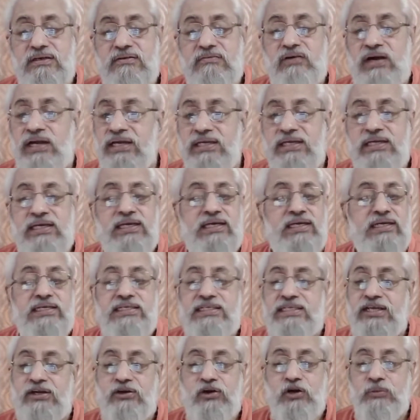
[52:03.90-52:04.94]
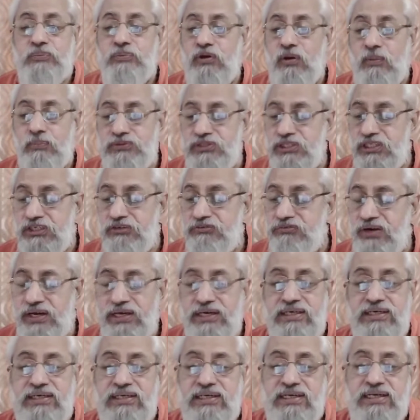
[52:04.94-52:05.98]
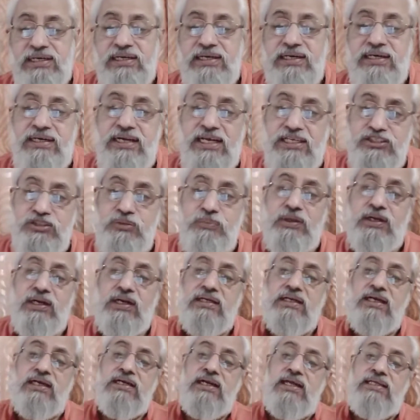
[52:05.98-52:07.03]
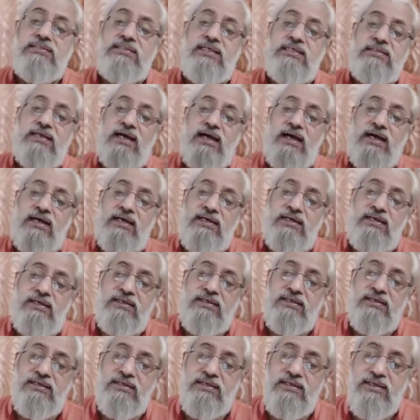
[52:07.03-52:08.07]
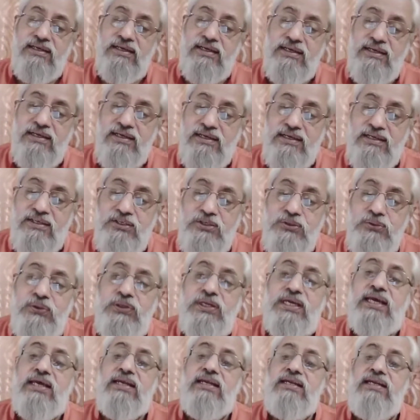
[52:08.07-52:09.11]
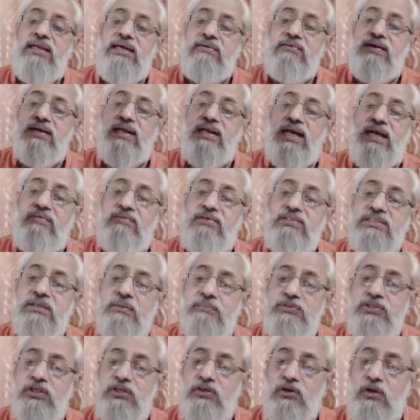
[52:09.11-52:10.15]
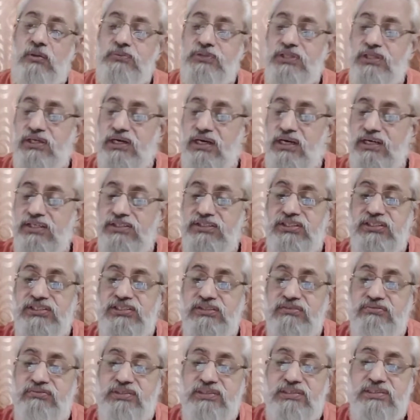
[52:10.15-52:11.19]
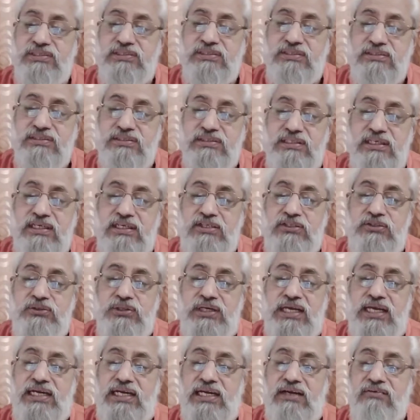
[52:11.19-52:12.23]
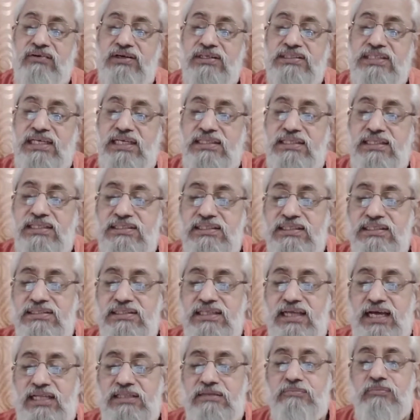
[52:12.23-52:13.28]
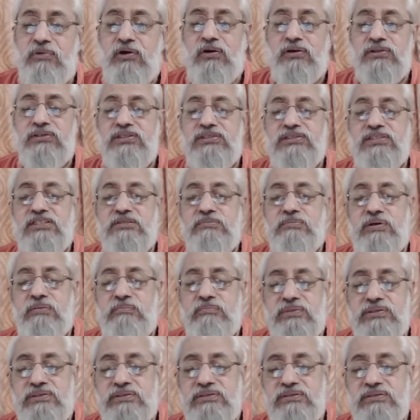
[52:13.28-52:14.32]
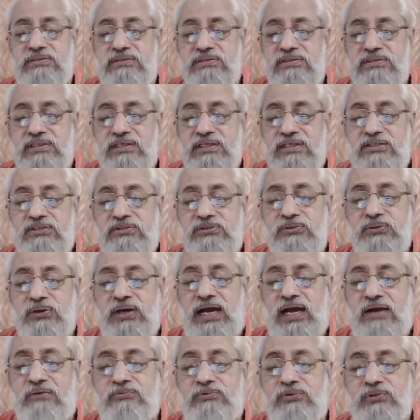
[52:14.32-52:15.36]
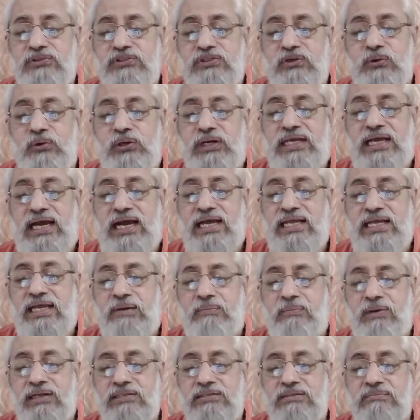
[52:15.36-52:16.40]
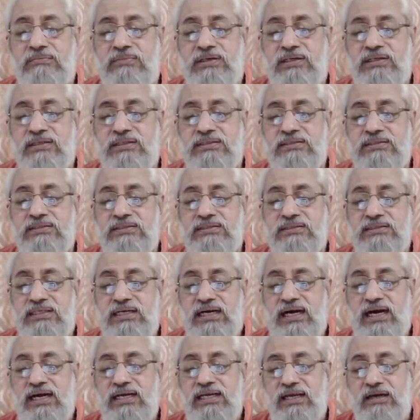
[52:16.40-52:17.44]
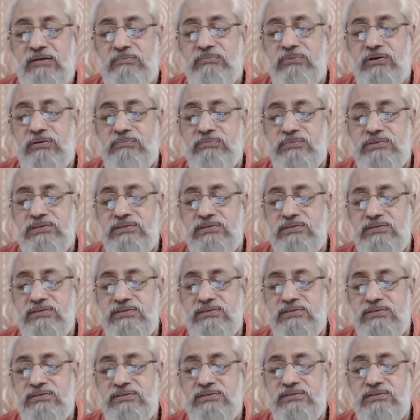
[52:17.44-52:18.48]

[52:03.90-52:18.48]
Why? It cannot be objectified. It has to be recognized as I. You can never have a subject-object relationship with it. You can never say this is the Atma or this is Brahman. You have to say only I am Atma. I am Brahman.